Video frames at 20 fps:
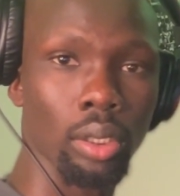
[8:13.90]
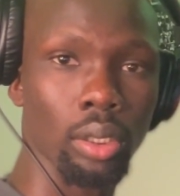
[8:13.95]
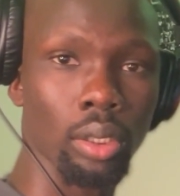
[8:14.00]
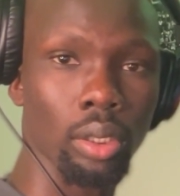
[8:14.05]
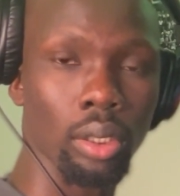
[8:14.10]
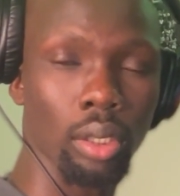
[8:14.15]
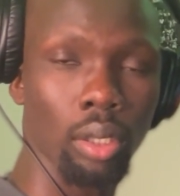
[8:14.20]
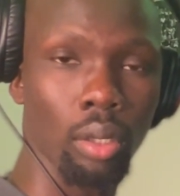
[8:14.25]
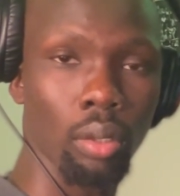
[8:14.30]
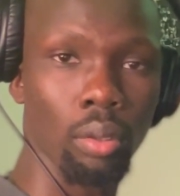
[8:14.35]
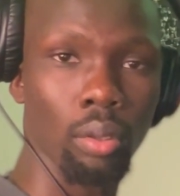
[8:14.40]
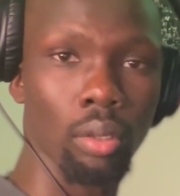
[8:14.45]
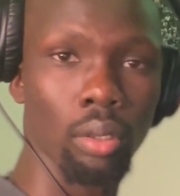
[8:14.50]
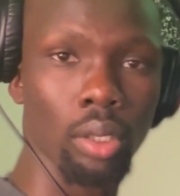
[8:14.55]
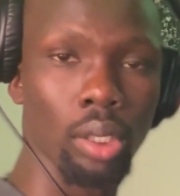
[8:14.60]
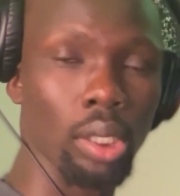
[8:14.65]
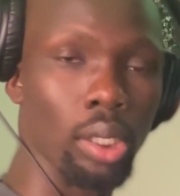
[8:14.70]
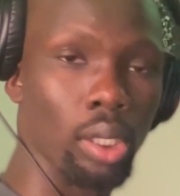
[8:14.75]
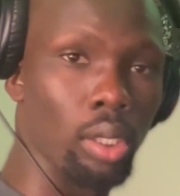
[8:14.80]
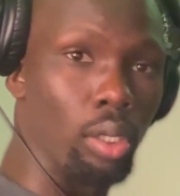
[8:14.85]
you know
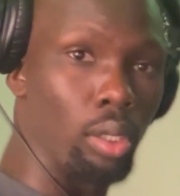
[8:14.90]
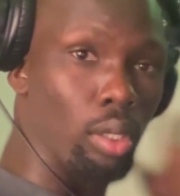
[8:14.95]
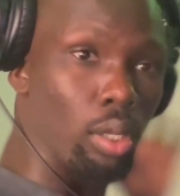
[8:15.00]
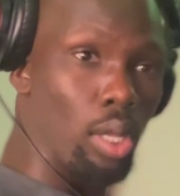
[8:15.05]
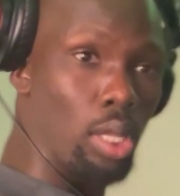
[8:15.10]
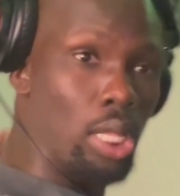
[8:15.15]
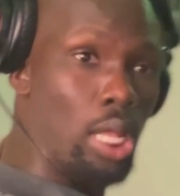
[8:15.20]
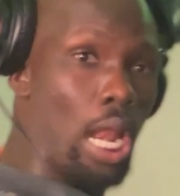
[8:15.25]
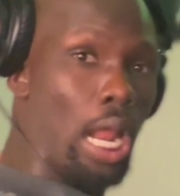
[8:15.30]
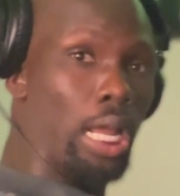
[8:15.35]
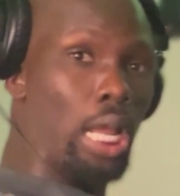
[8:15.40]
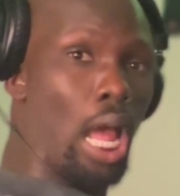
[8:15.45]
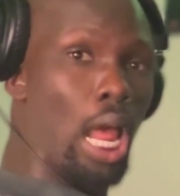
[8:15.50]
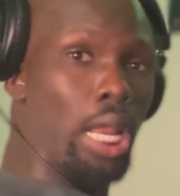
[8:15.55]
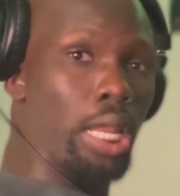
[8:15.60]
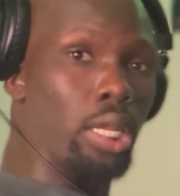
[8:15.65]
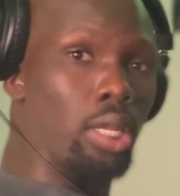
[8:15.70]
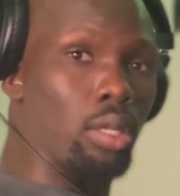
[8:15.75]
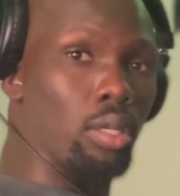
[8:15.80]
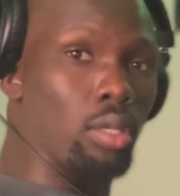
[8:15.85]
and then i got
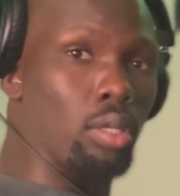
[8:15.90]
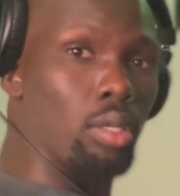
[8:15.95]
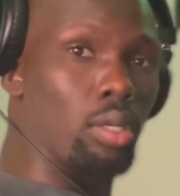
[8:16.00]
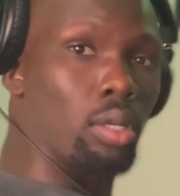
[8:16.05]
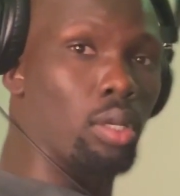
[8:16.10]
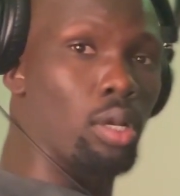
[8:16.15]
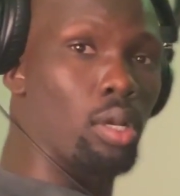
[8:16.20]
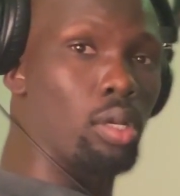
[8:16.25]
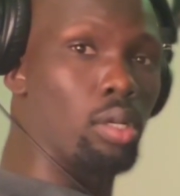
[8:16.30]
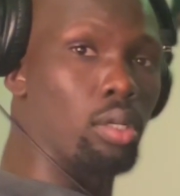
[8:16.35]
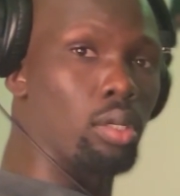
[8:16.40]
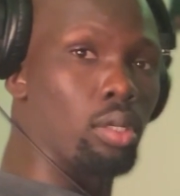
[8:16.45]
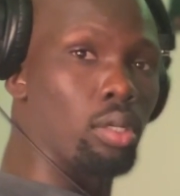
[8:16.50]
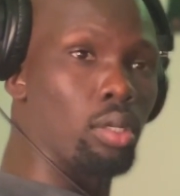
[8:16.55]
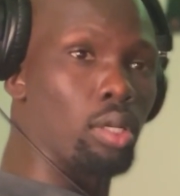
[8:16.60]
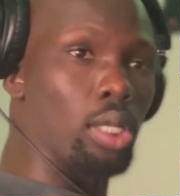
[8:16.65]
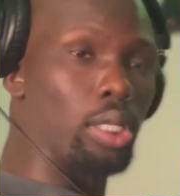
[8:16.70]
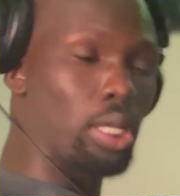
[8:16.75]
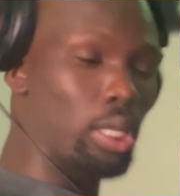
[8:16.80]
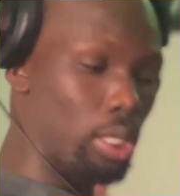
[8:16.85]
it
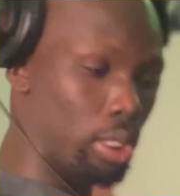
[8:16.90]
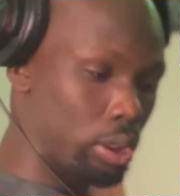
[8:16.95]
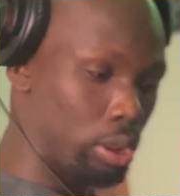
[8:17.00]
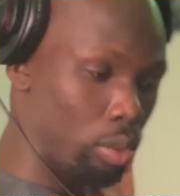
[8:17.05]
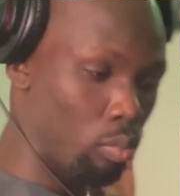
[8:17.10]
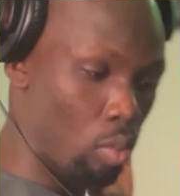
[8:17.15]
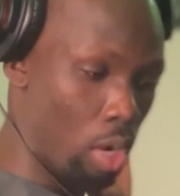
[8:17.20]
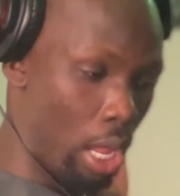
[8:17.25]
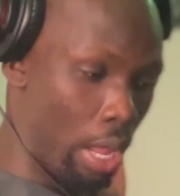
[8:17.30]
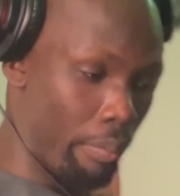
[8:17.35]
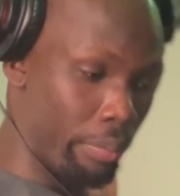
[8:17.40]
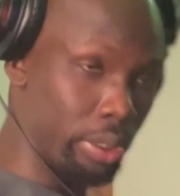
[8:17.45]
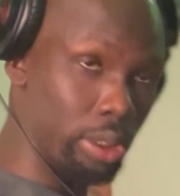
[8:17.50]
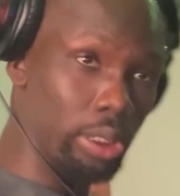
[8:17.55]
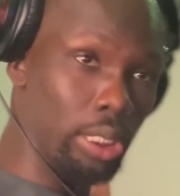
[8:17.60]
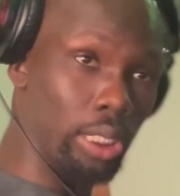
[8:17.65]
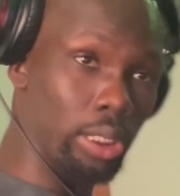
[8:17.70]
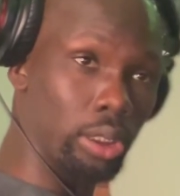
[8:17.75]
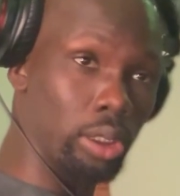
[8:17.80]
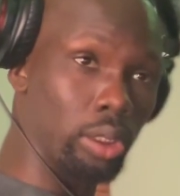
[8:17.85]
and then let's see what happens
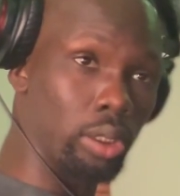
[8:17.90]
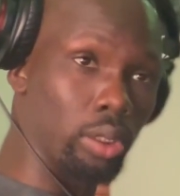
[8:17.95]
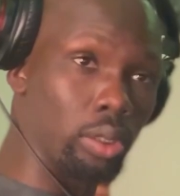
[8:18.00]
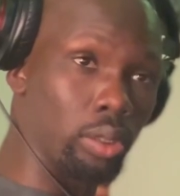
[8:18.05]
next